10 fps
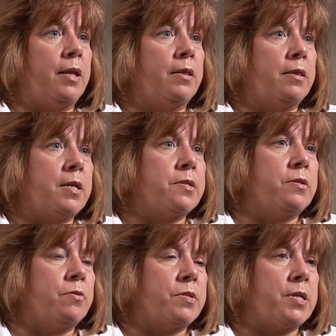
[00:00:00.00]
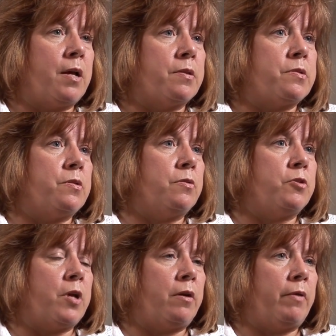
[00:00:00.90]
and that these new cells do
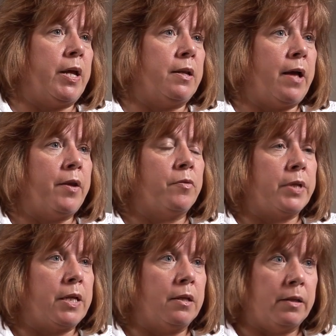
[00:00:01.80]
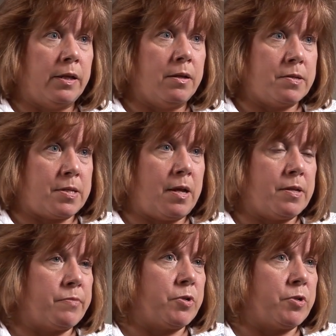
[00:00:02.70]
generate not only glial cells,